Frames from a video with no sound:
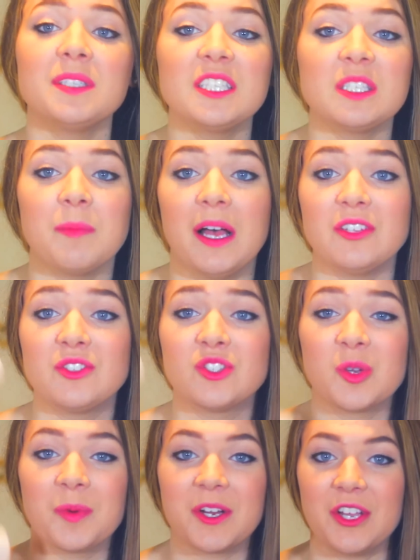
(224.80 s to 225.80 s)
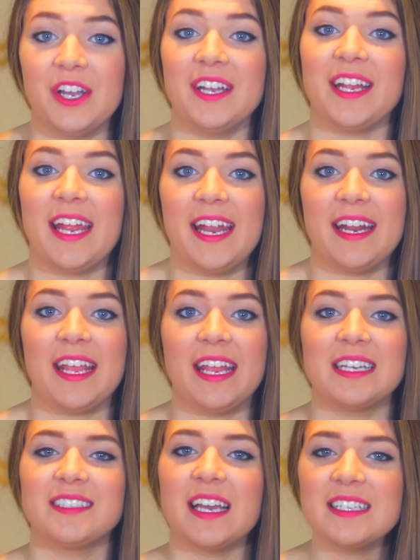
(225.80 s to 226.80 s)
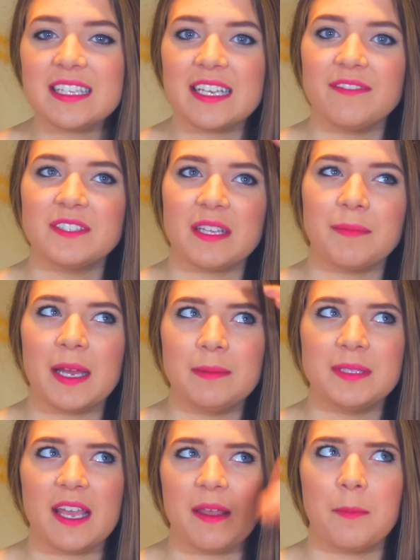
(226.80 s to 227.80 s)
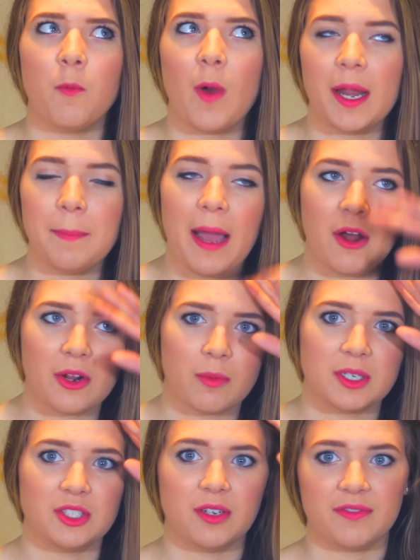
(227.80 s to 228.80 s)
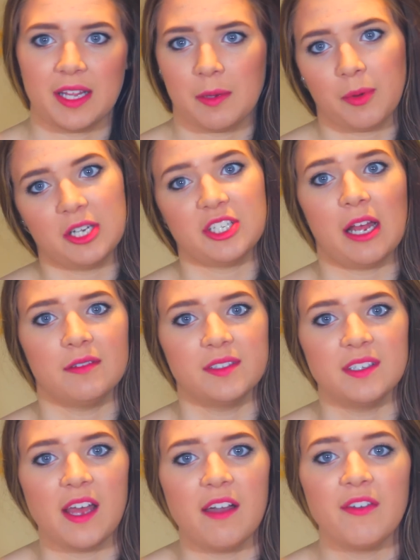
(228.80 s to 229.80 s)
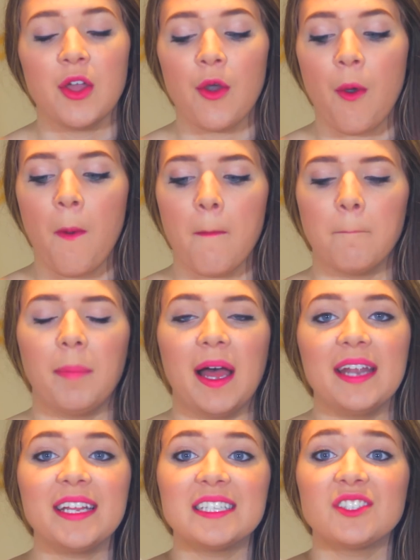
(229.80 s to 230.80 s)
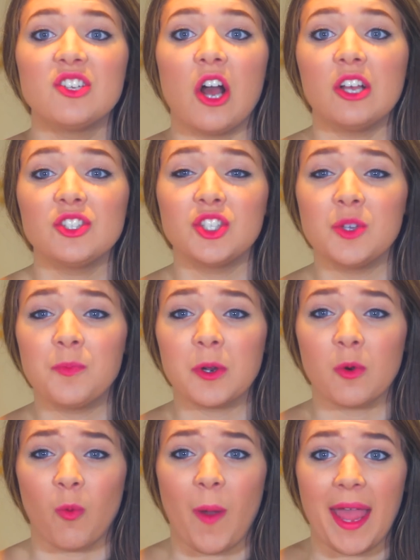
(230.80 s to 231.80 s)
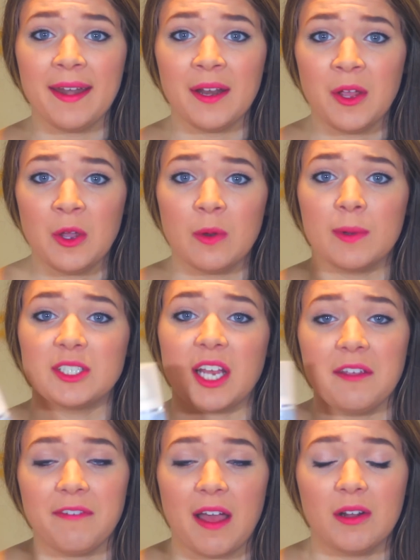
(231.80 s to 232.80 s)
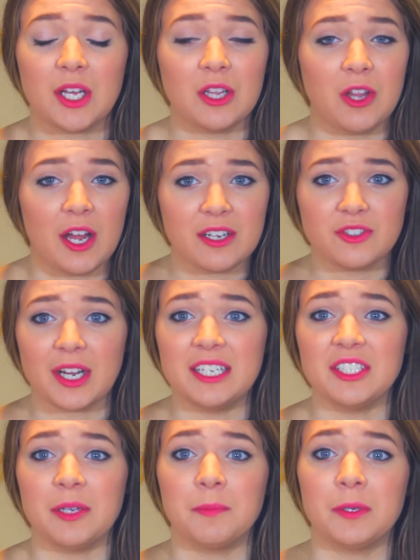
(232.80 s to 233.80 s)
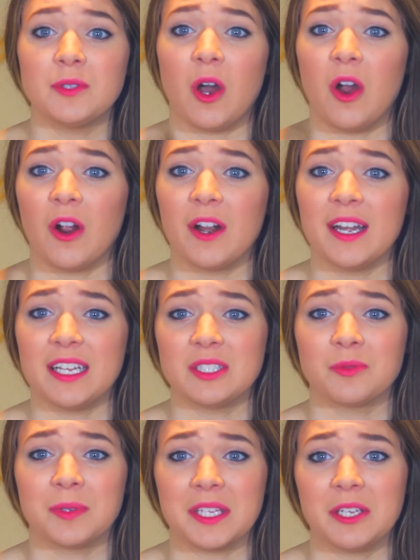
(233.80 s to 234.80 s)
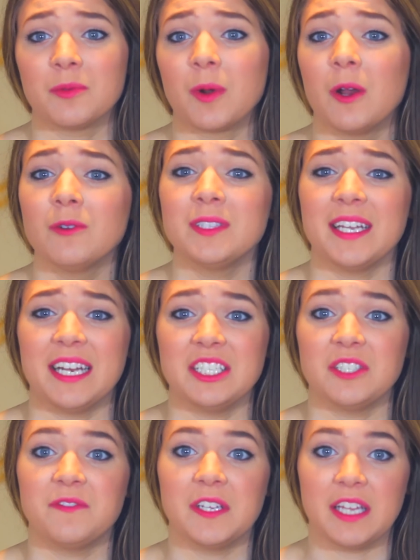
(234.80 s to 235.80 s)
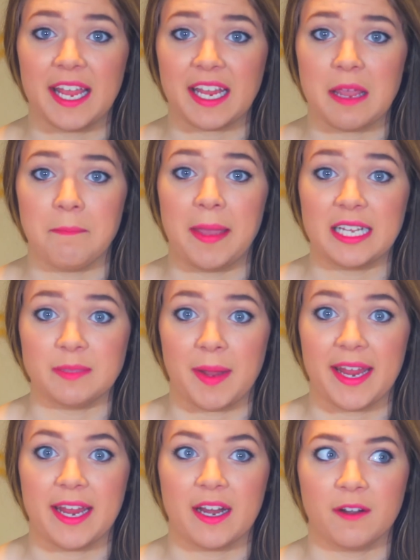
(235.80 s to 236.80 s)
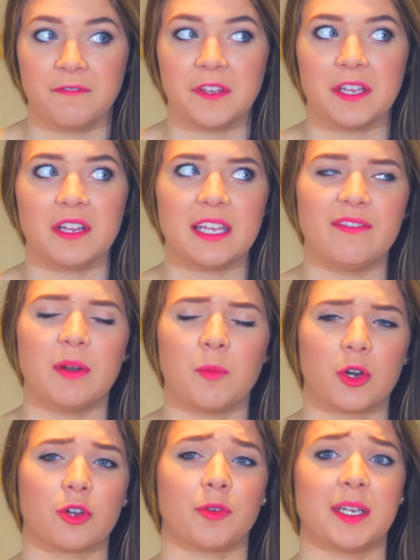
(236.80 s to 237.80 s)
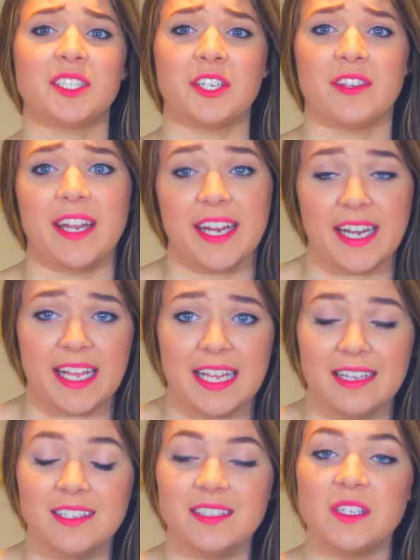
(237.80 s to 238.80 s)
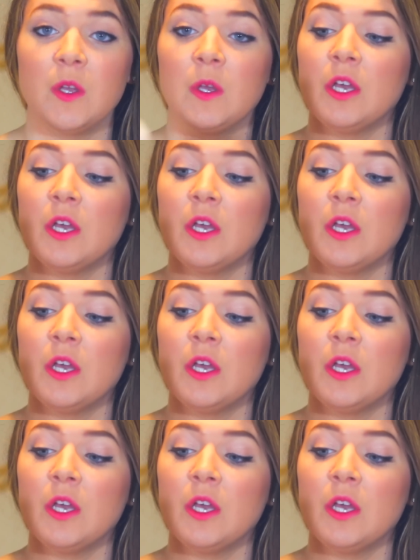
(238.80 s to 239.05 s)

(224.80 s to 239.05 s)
one smells super good, and it does leave sometimes a white powder which you have to like brush out and stuff, but it's not super wet, which I found a lot of dry shampoos are, and it's really gross, and I just feel like it makes my hair feel even more greasier than it is.